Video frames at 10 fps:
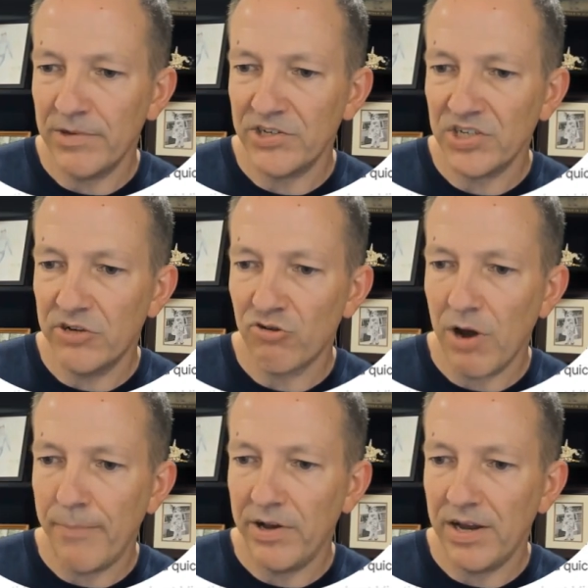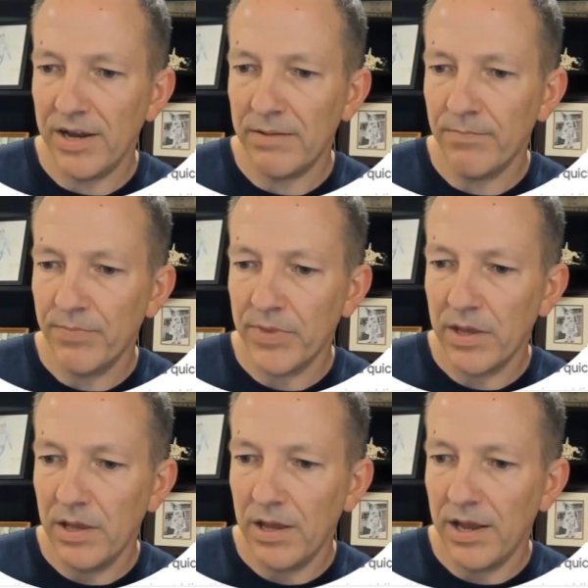I'm just going to drop it in,
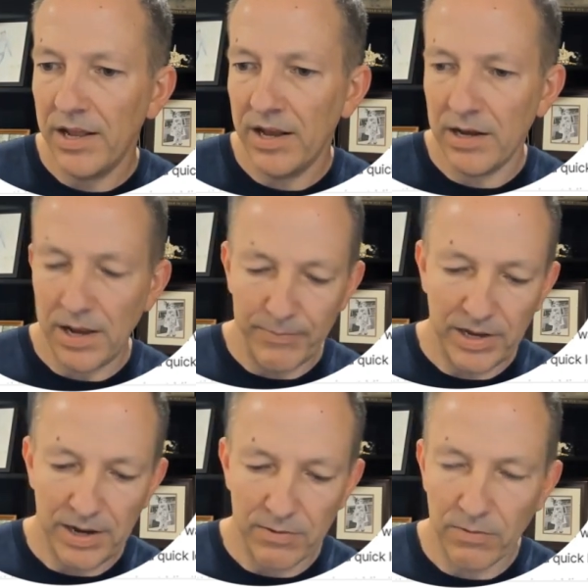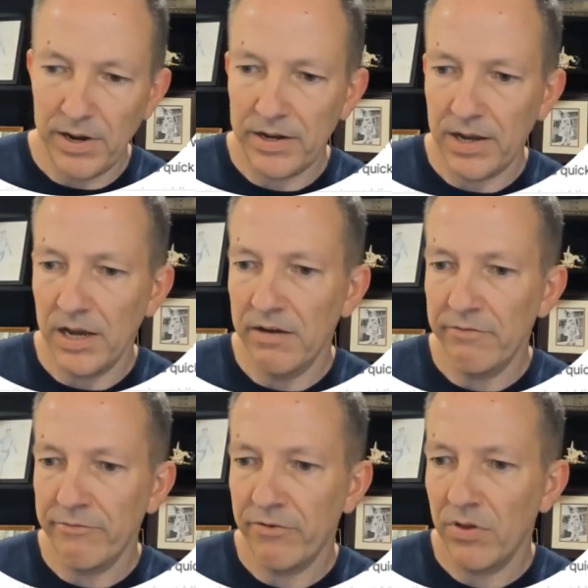and then I'm going to get rid
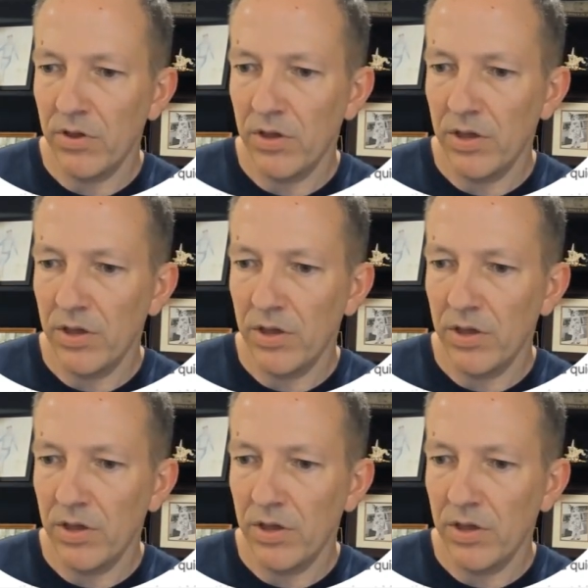of